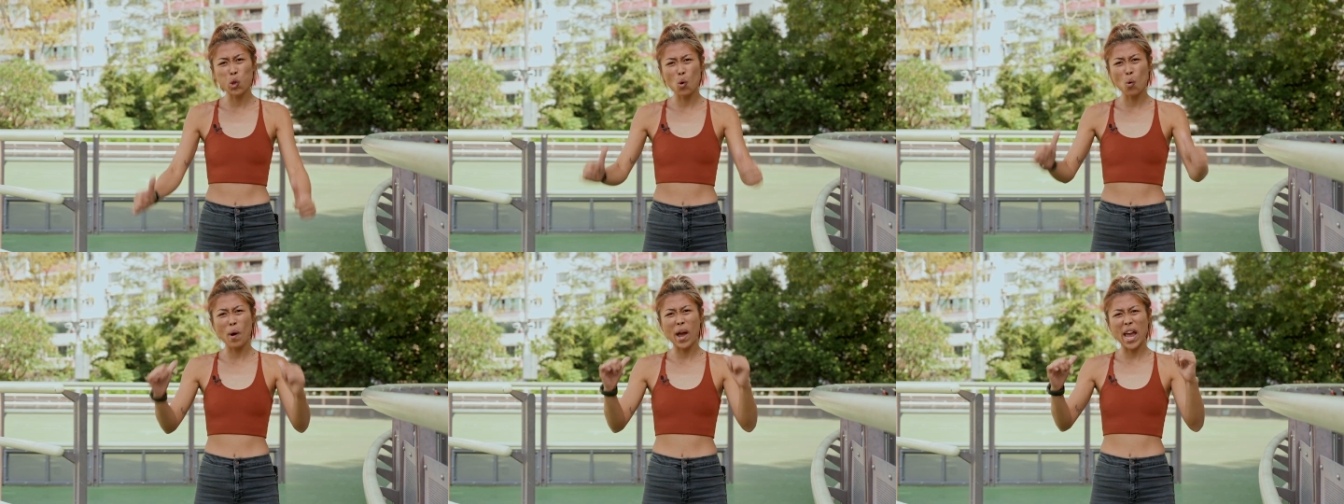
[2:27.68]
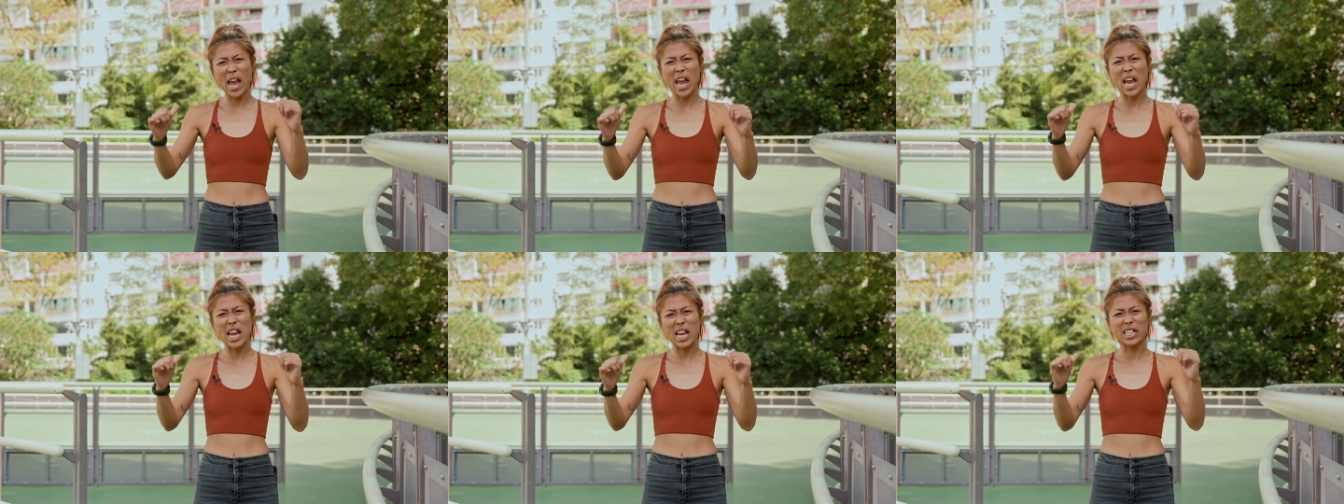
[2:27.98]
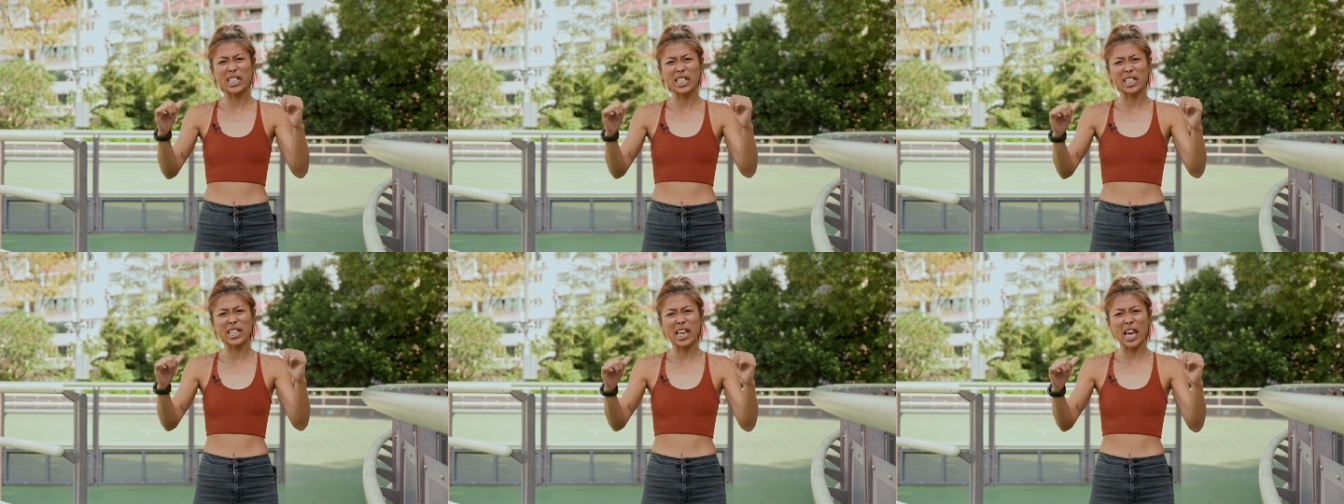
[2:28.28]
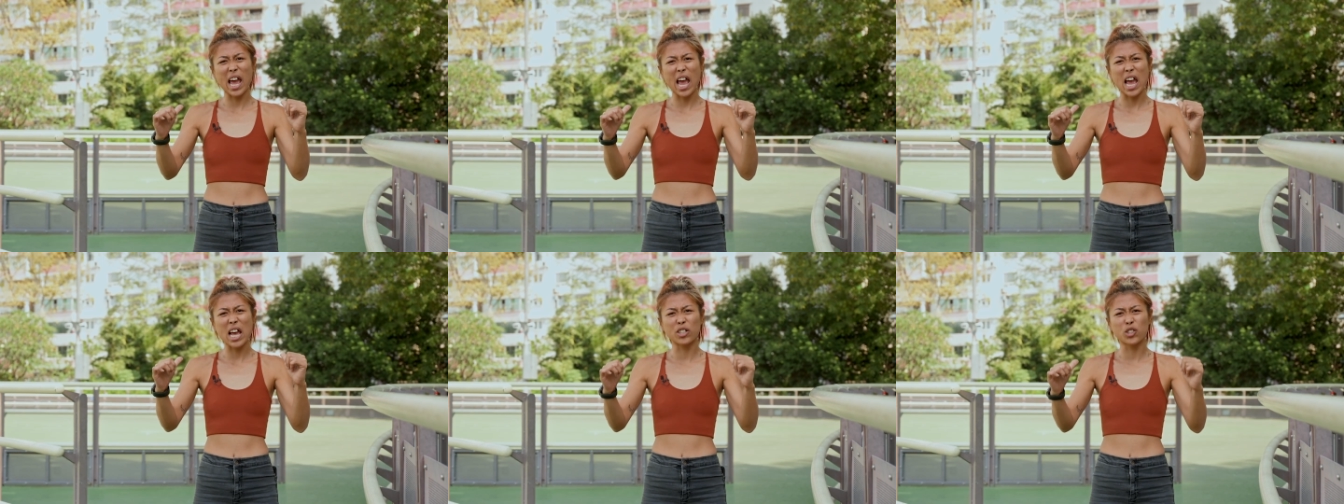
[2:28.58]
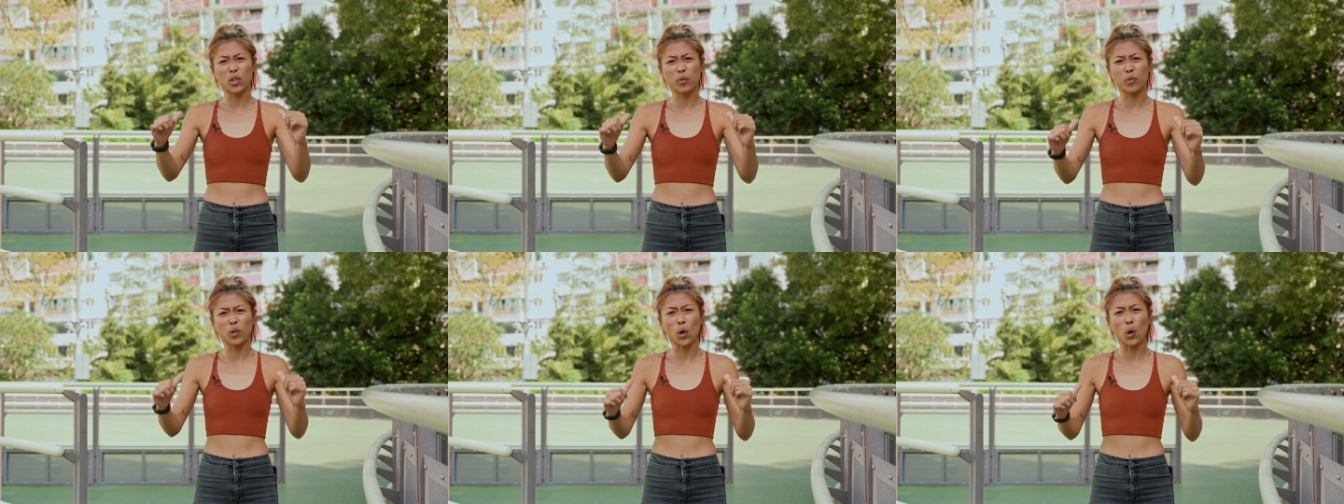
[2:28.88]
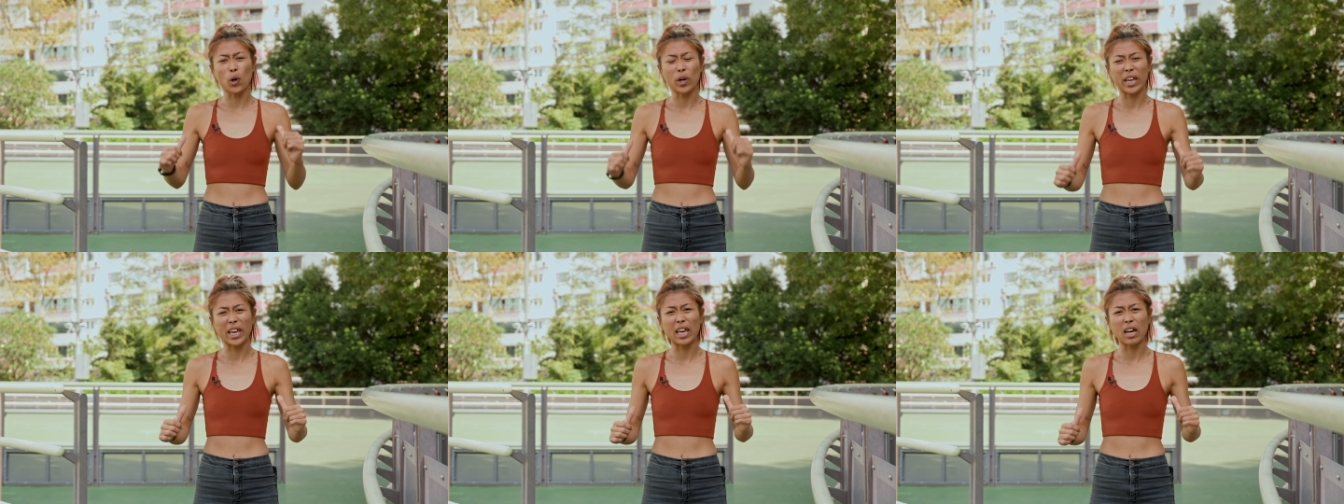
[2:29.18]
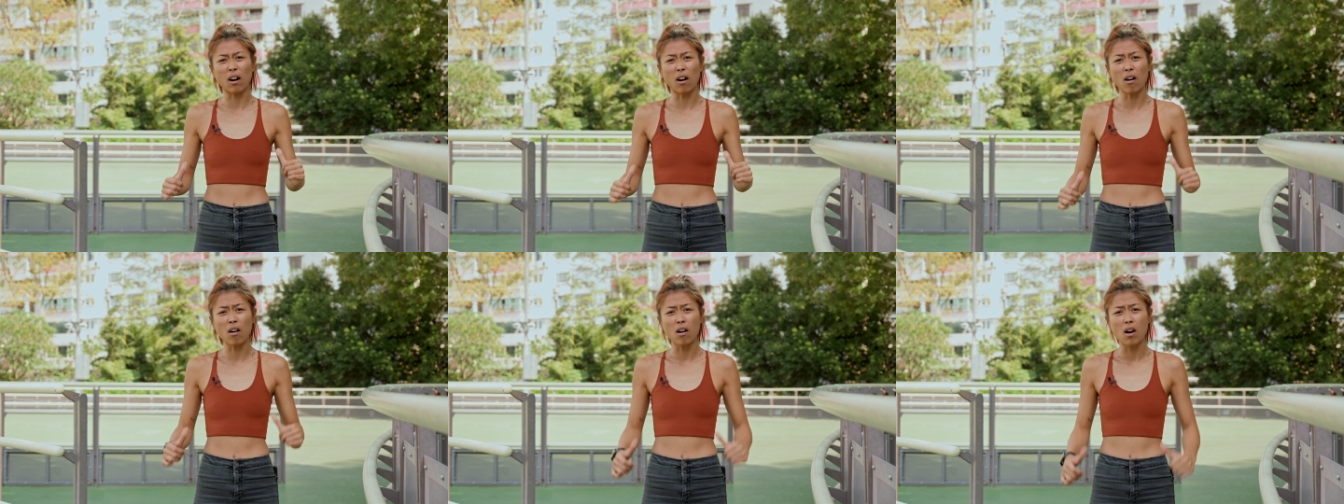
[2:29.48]
the way to the edge of your
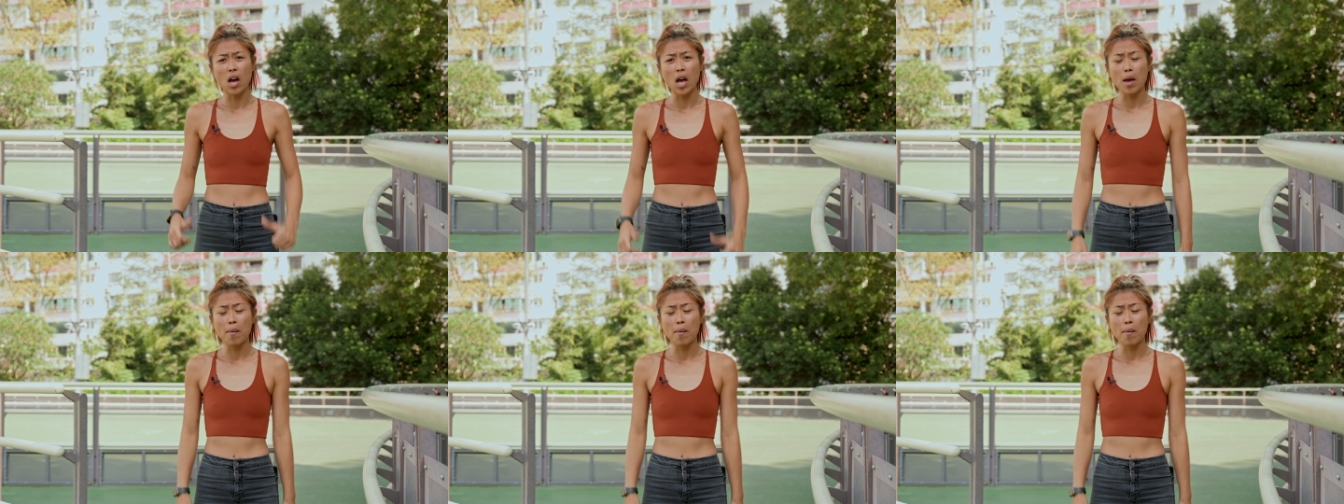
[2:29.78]
heel,